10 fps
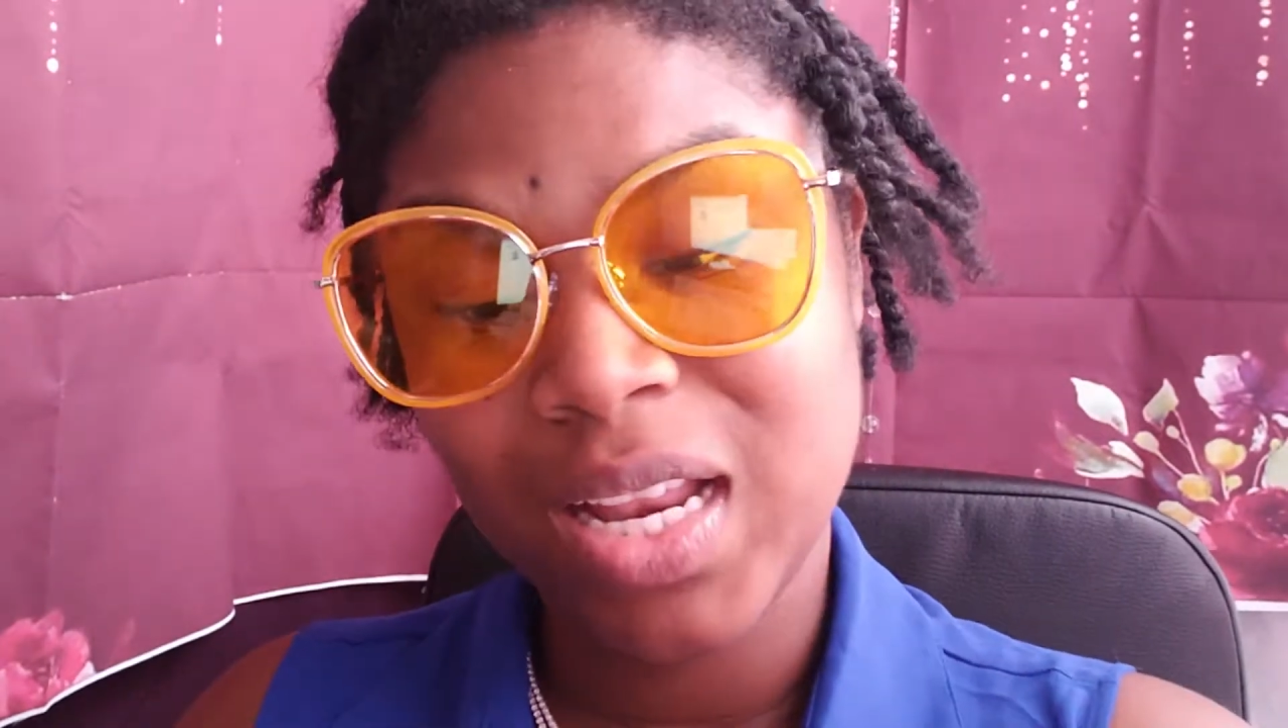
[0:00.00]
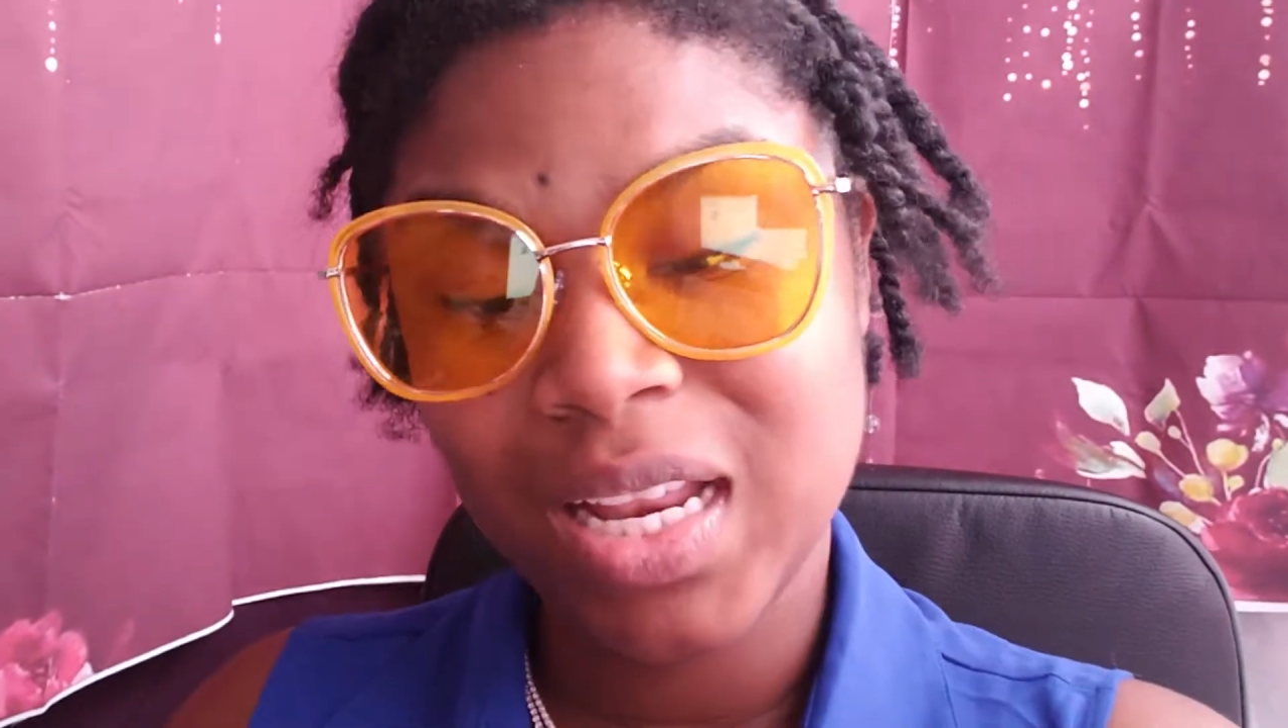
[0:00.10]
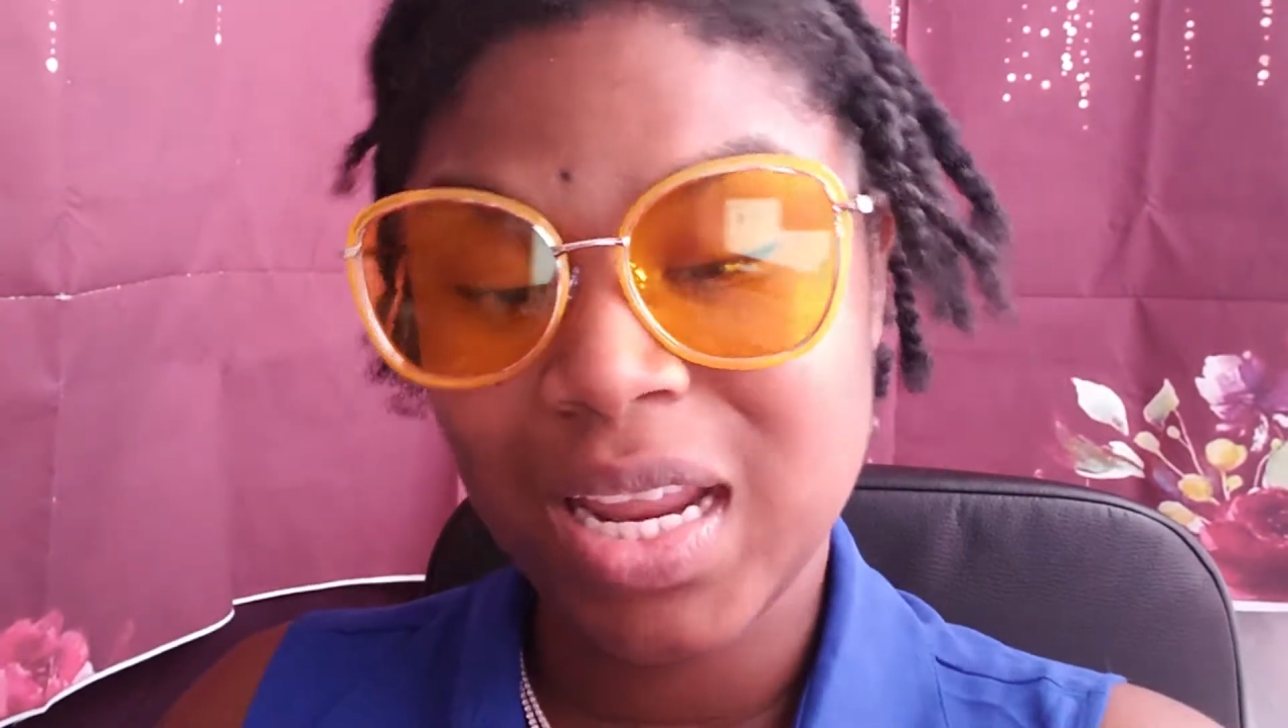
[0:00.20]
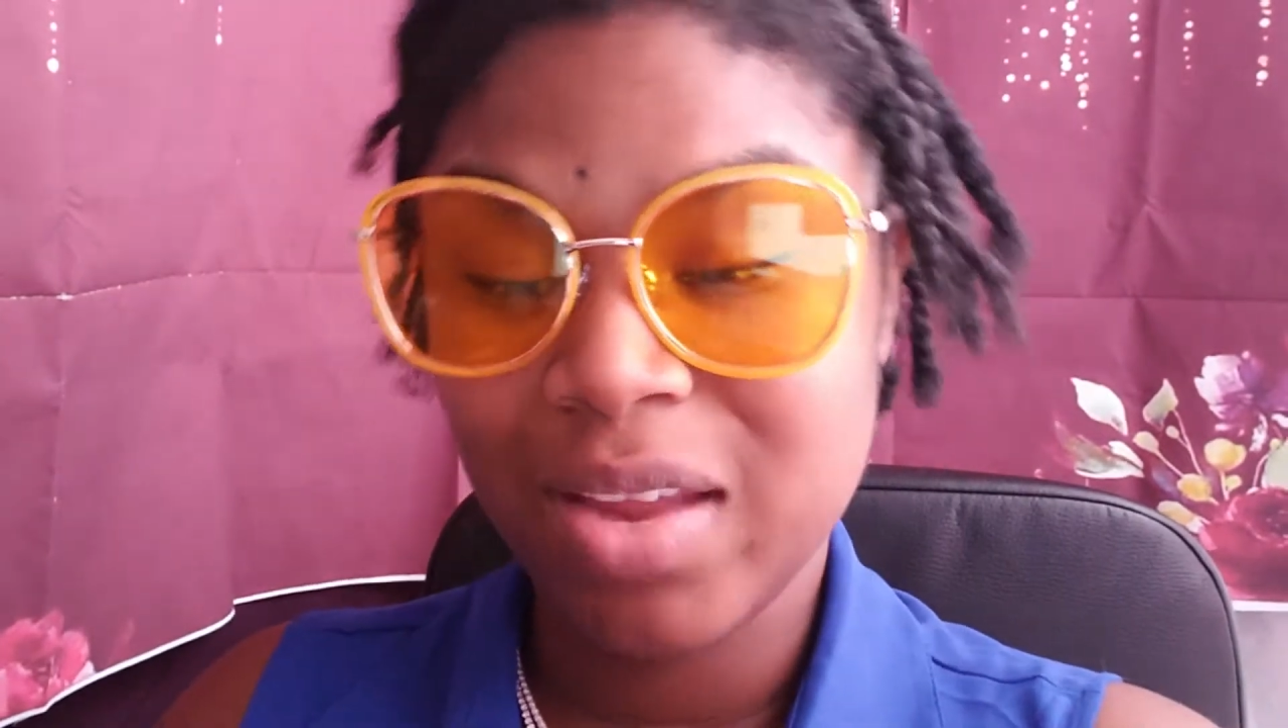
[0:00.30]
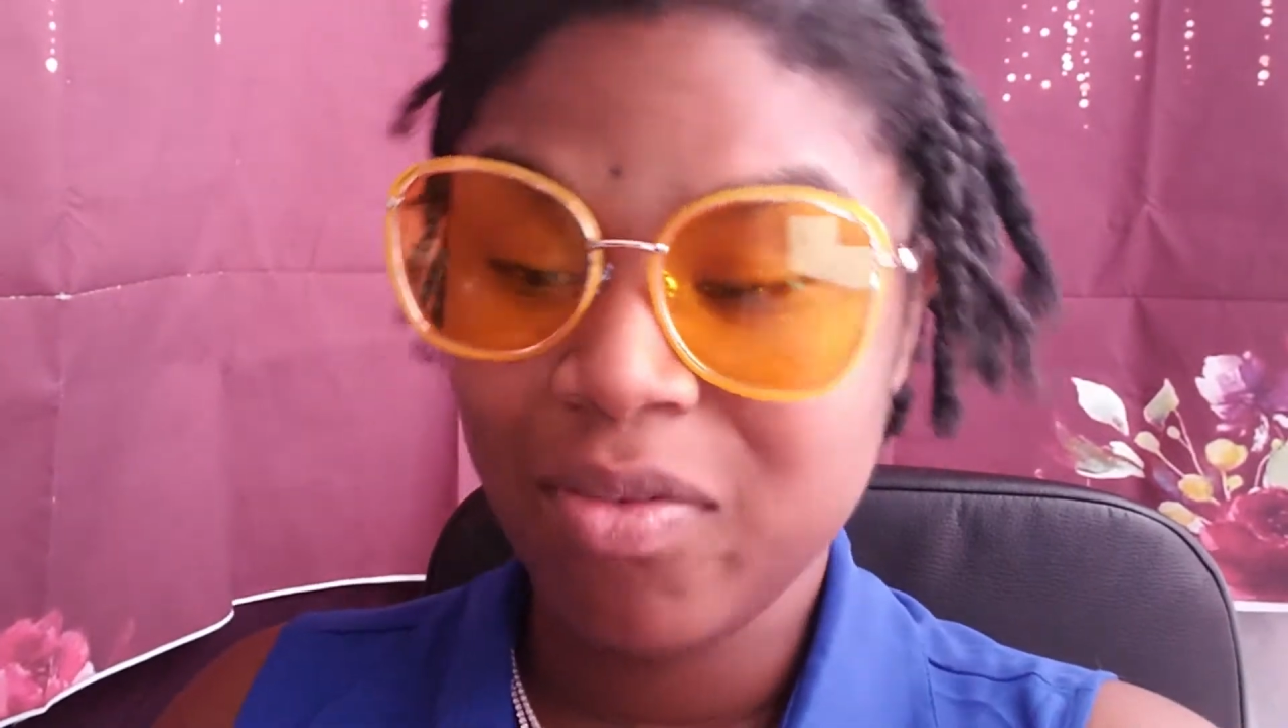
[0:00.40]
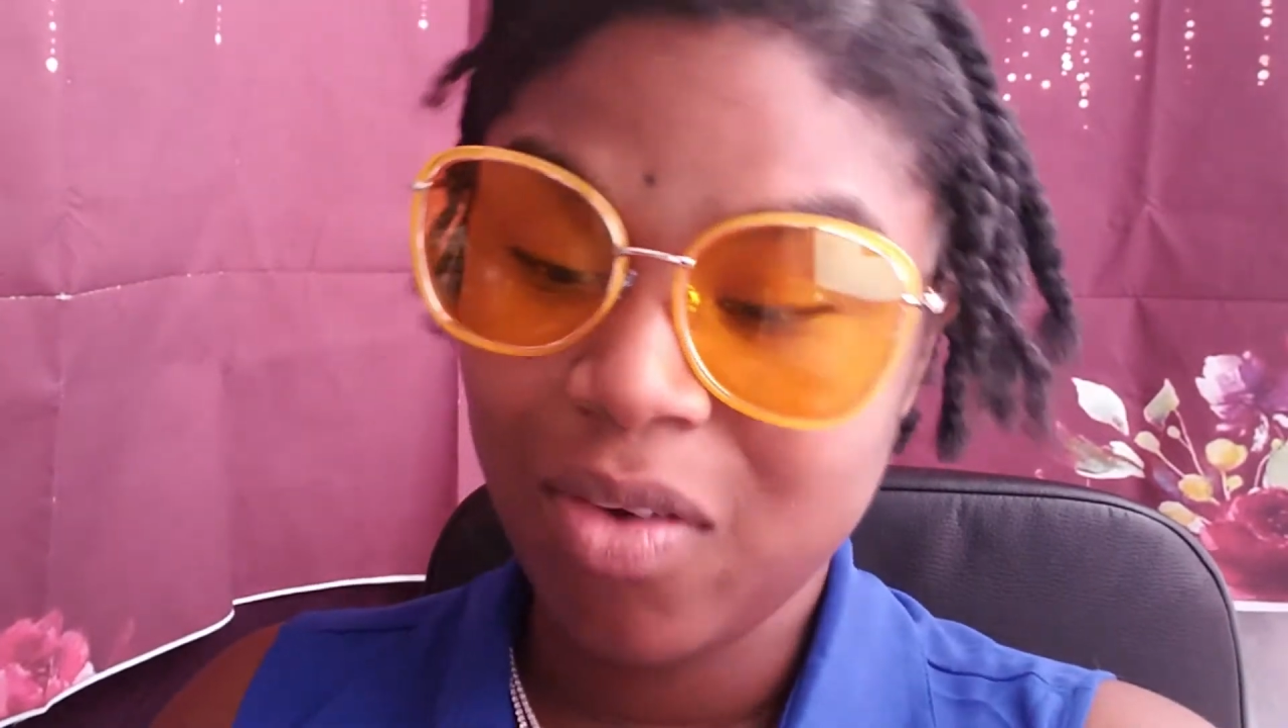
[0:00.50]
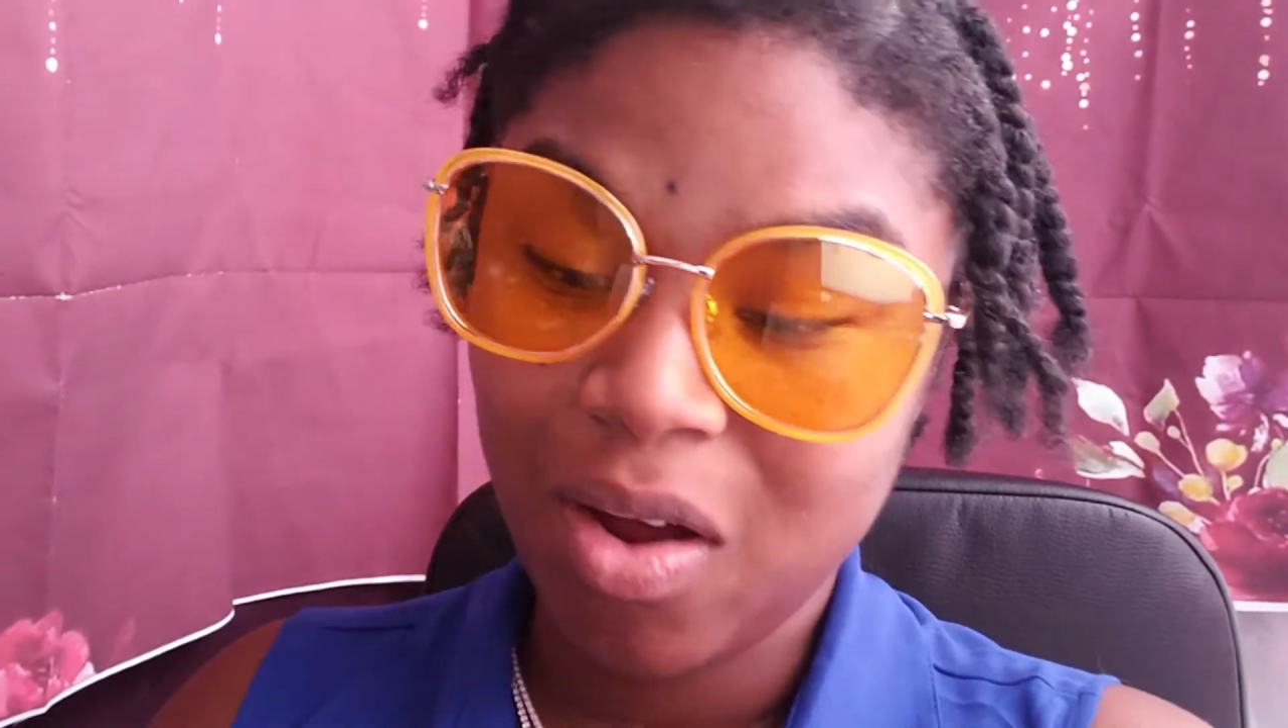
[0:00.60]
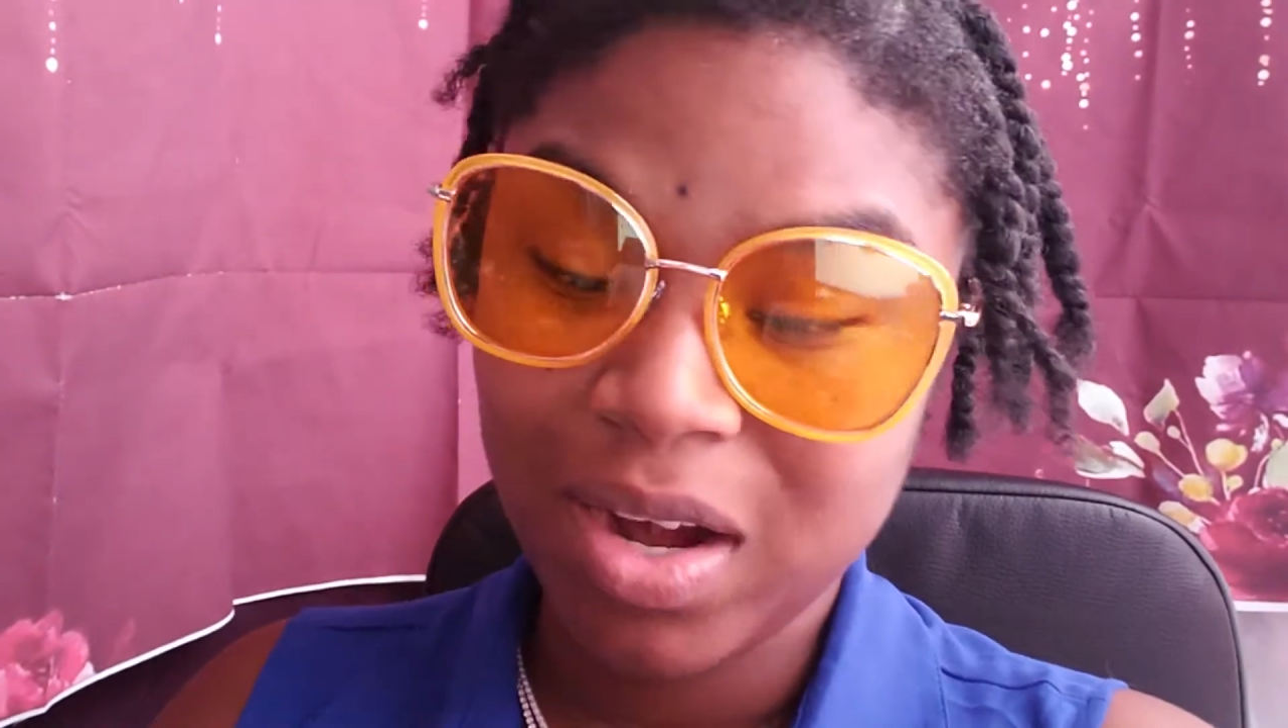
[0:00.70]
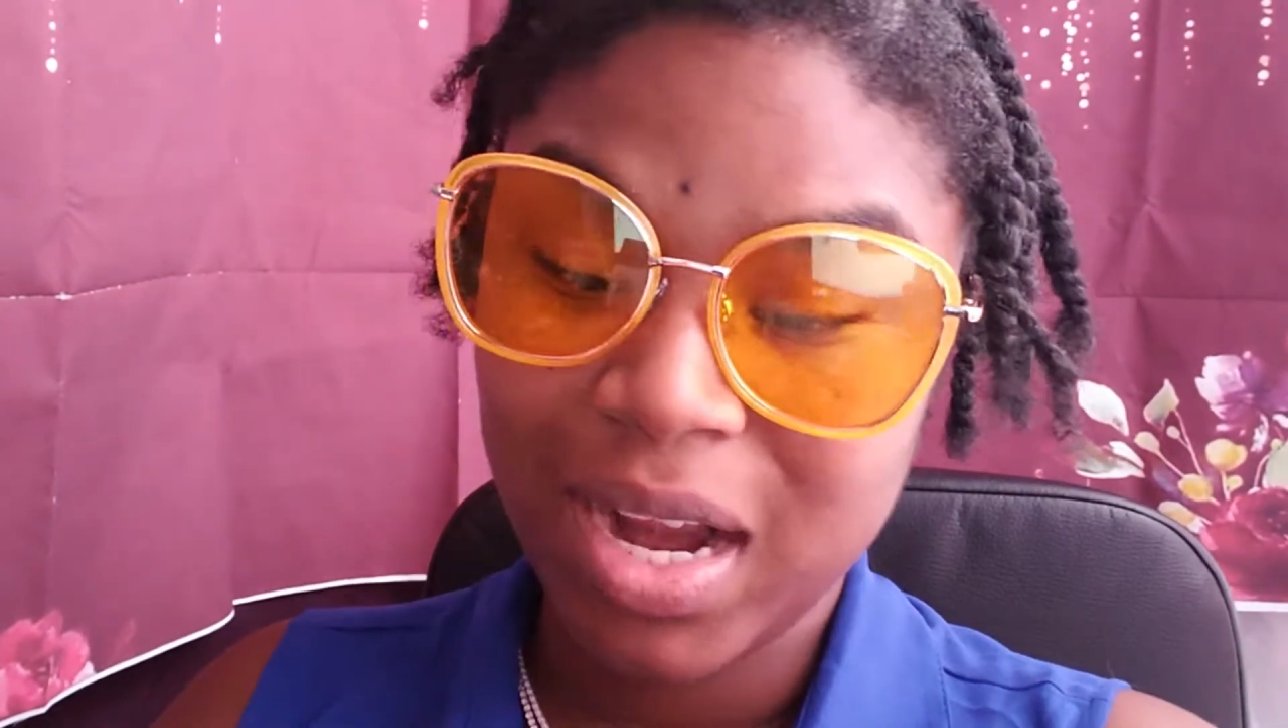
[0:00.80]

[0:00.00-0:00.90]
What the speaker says: leave on